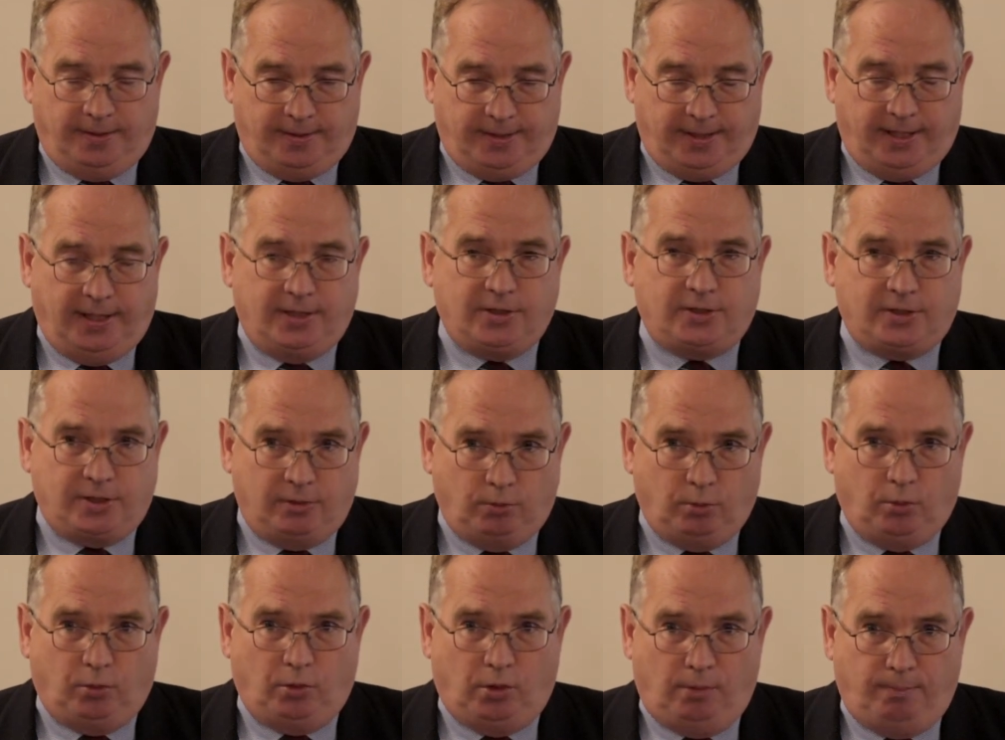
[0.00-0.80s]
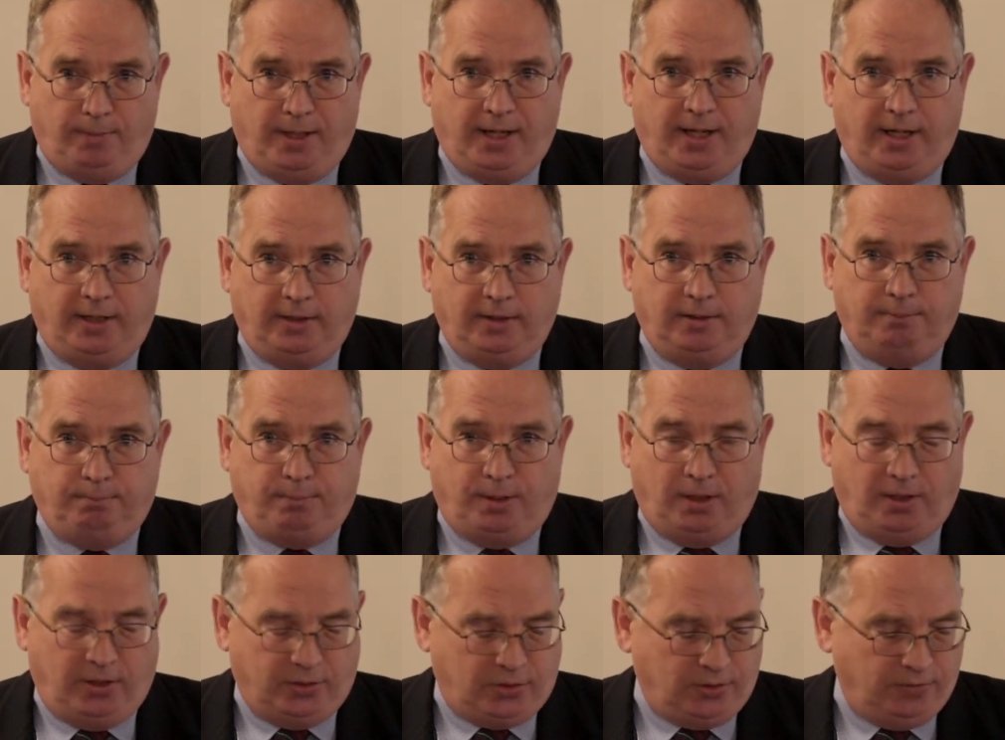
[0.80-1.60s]
that it will remain
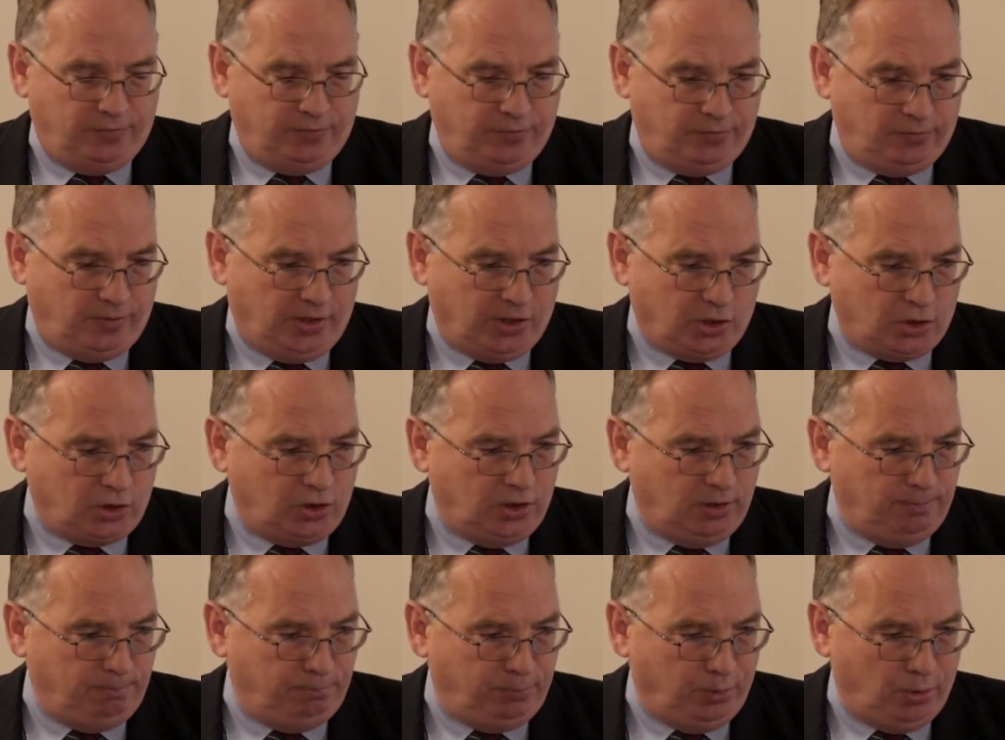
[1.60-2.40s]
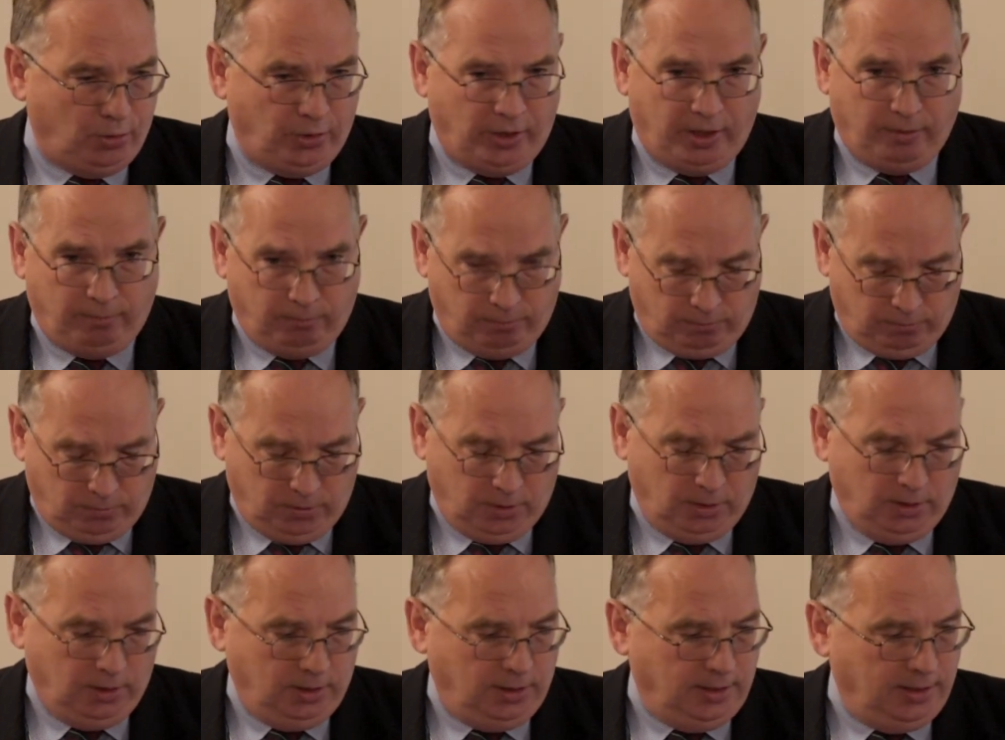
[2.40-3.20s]
part of the Russian Emporium,
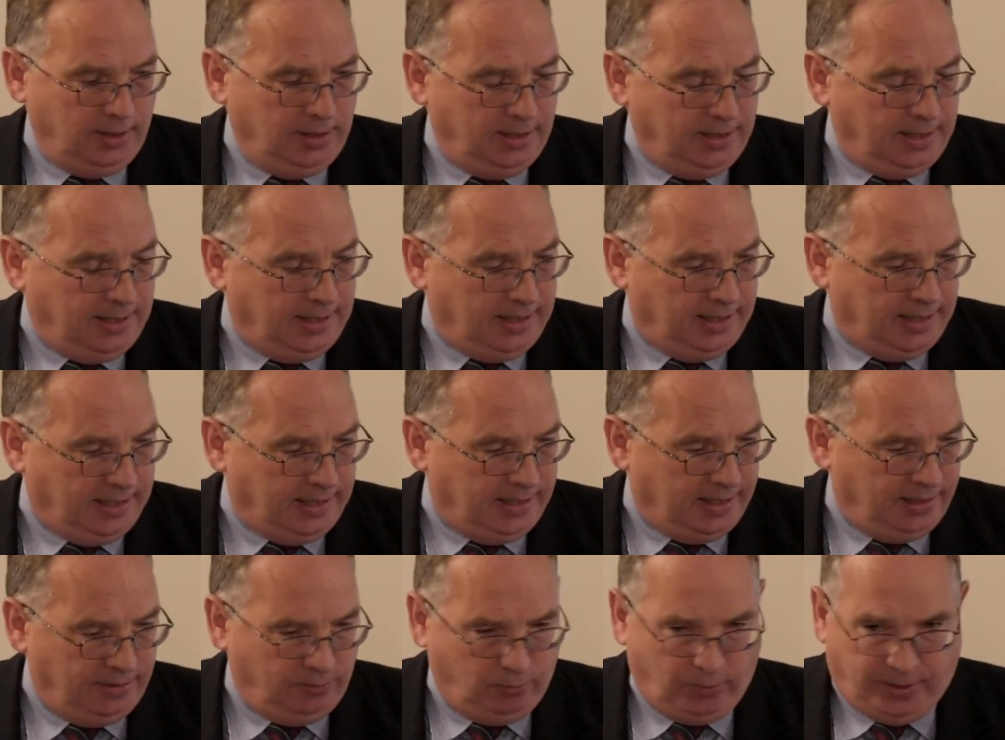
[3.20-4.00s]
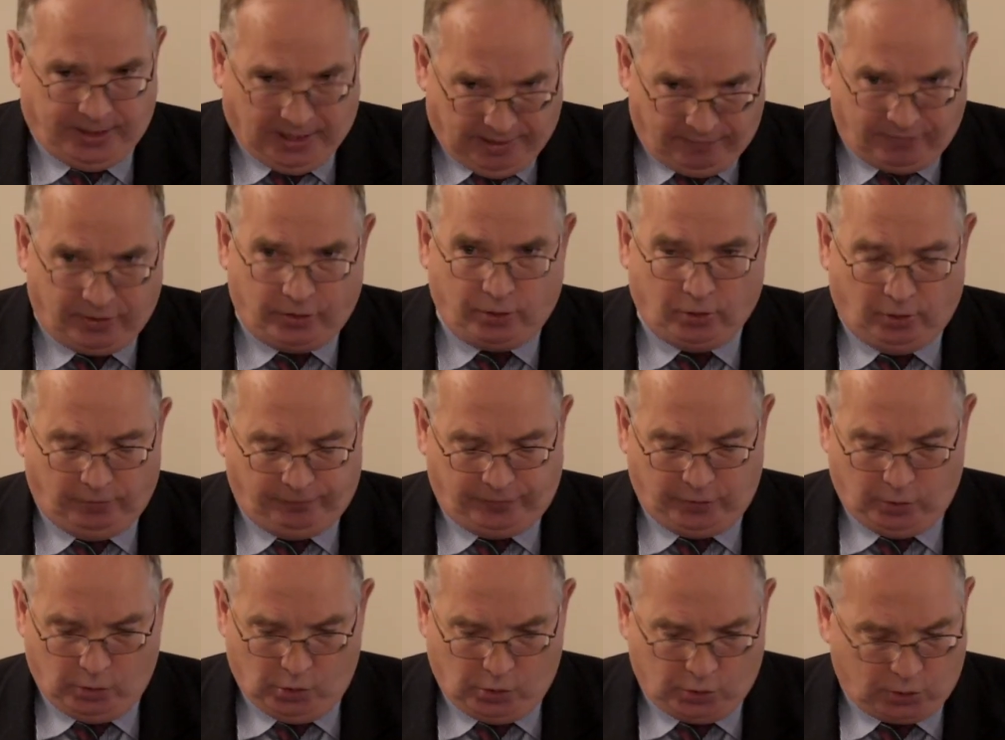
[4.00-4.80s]
whatever your
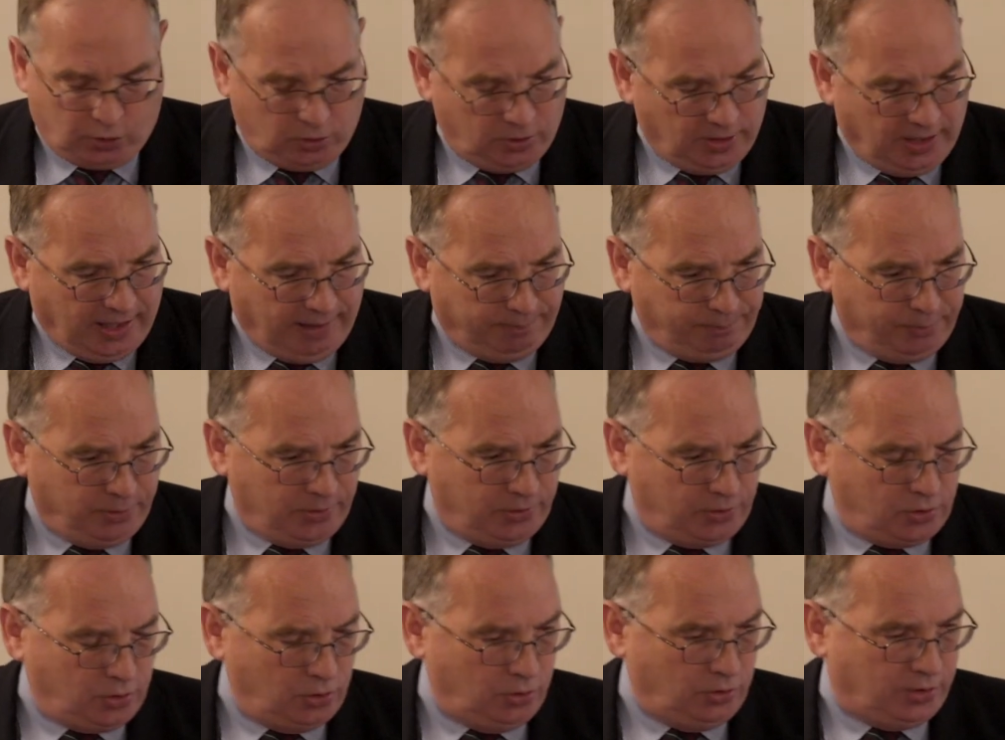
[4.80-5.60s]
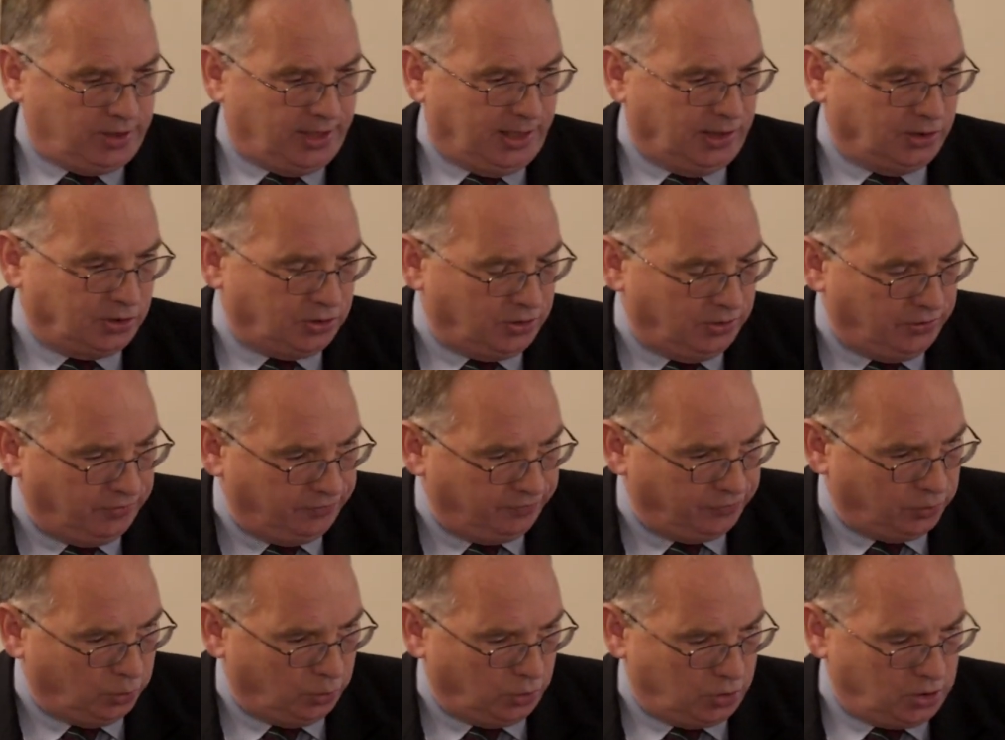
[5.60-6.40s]
views can happen in
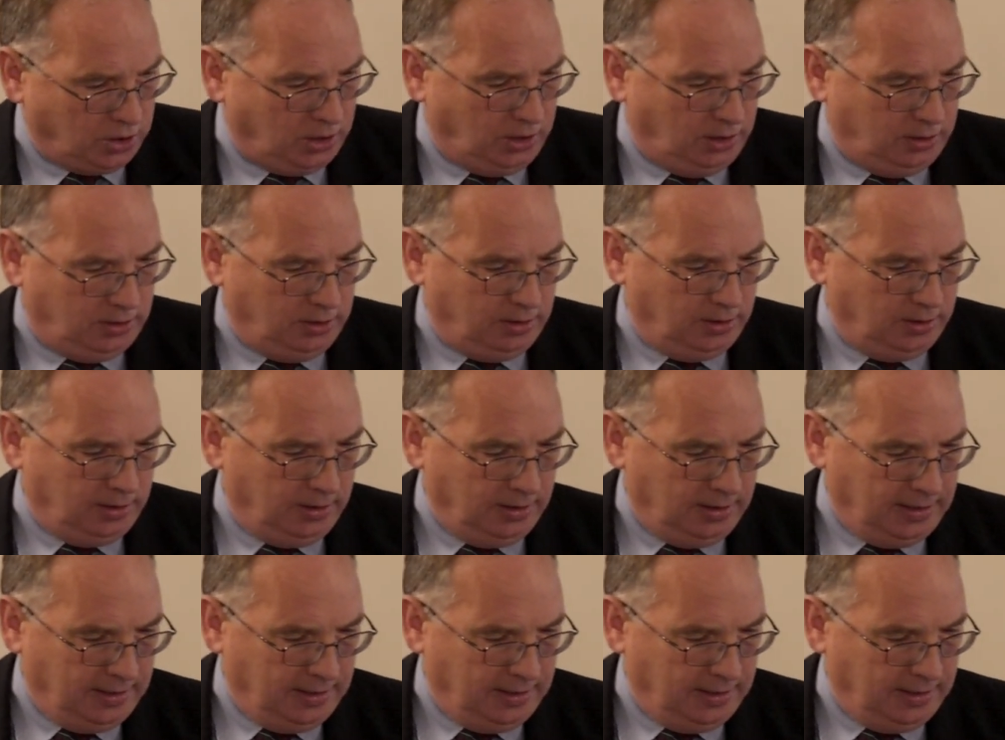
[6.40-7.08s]
2014.